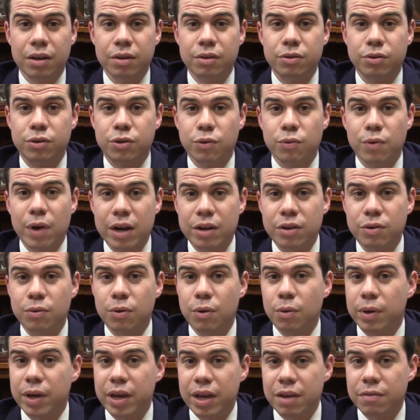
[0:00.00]
Director
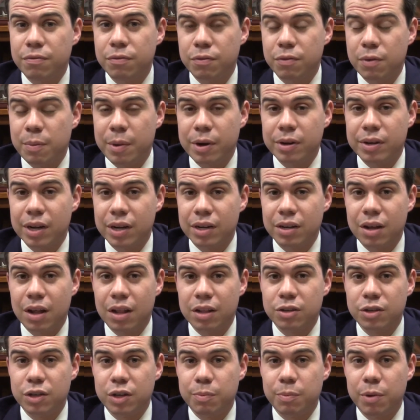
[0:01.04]
O'Keefe from our
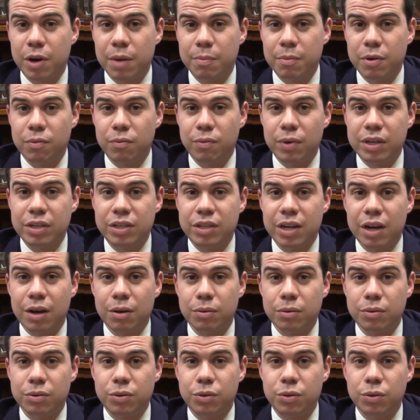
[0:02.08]
technology department reached
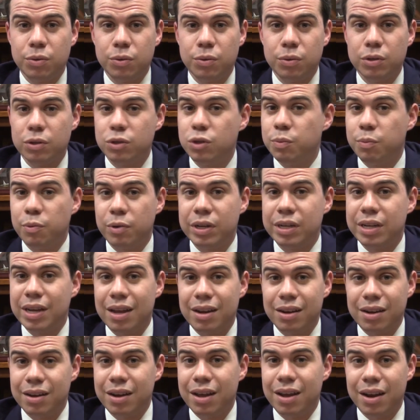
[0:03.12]
out to the
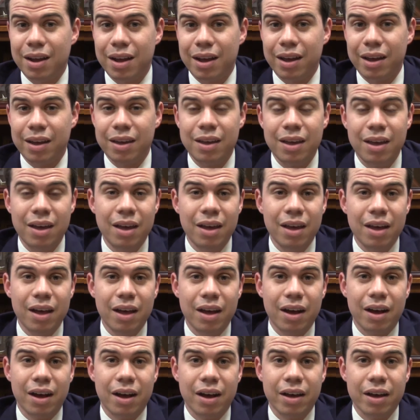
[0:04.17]
superintendent and I,
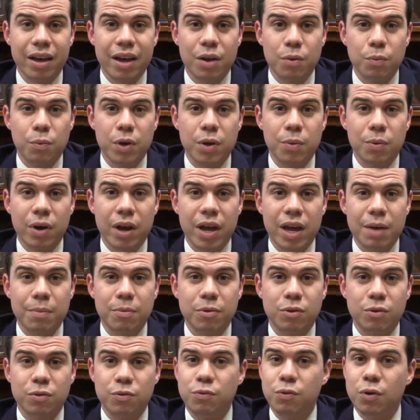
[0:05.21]
and we were
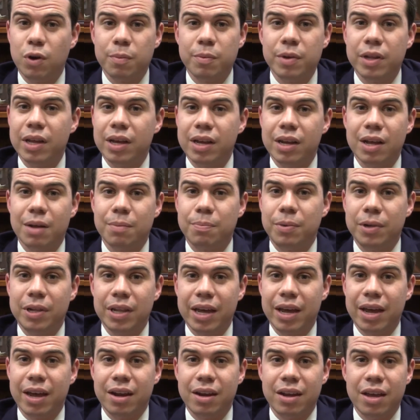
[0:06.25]
able to formulate a
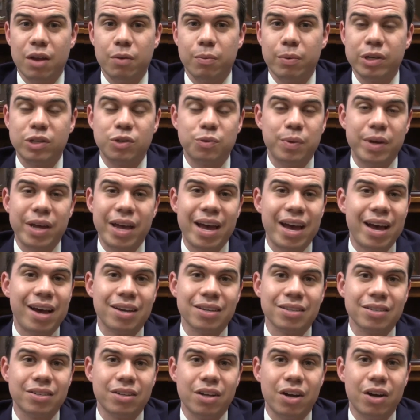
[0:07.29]
plan in which we
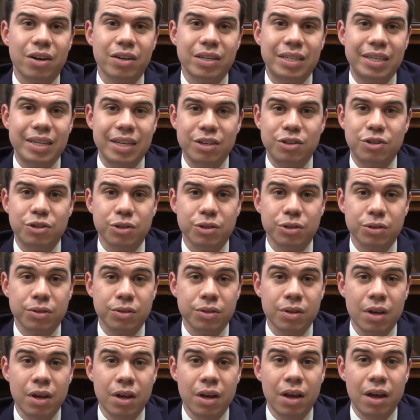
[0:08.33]
asked our
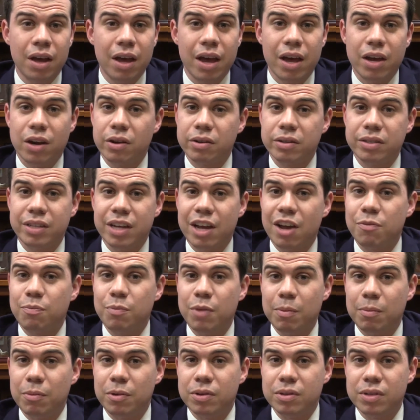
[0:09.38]
teachers and our staff
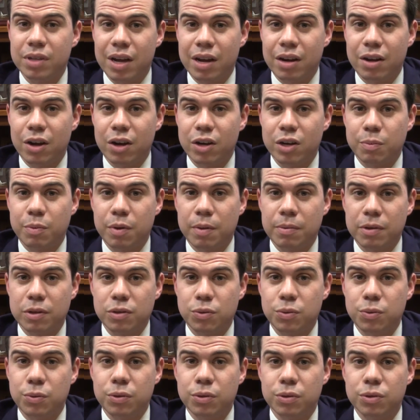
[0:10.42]
members at Gardner Public
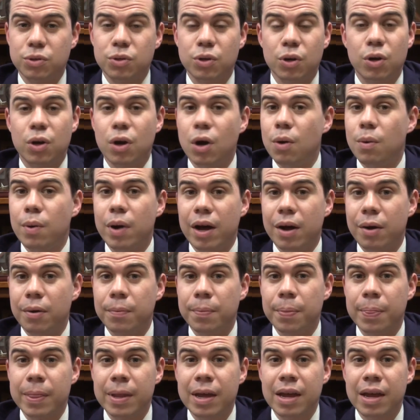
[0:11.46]
Schools to go out